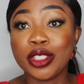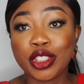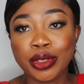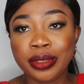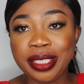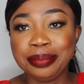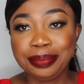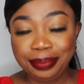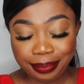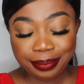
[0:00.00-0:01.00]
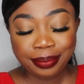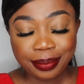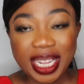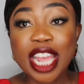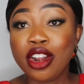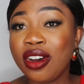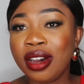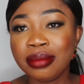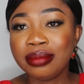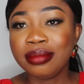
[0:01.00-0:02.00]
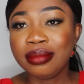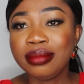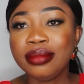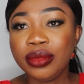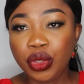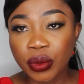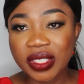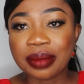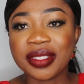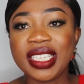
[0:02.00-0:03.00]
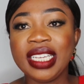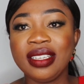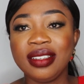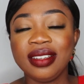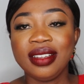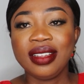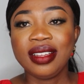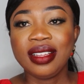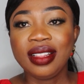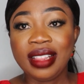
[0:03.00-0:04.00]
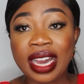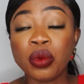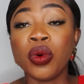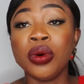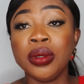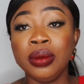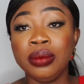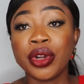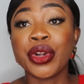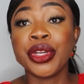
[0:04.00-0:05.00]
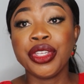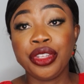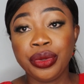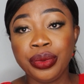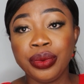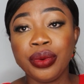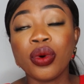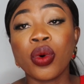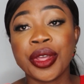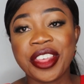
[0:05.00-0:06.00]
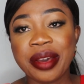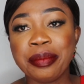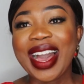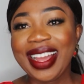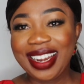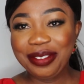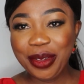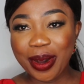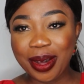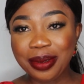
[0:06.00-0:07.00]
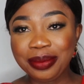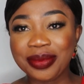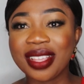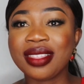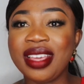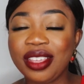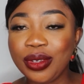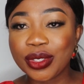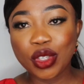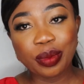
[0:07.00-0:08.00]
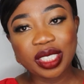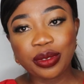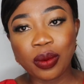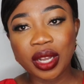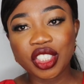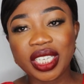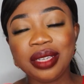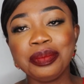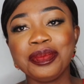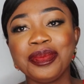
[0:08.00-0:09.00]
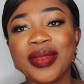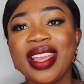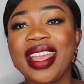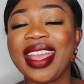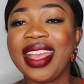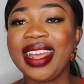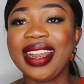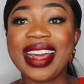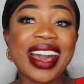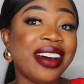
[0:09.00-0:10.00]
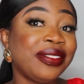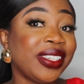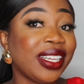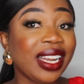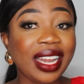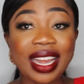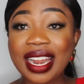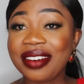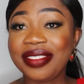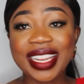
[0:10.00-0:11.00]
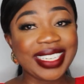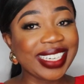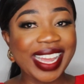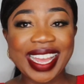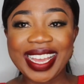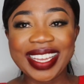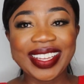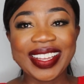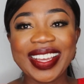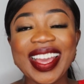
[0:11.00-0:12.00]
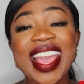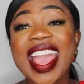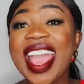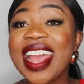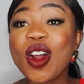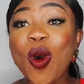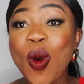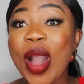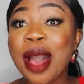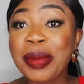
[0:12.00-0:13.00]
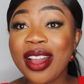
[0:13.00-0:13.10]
your children and not do something that will hurt you or them. I love you all. Thank you so much for watching and have a lovely day. And oh, happy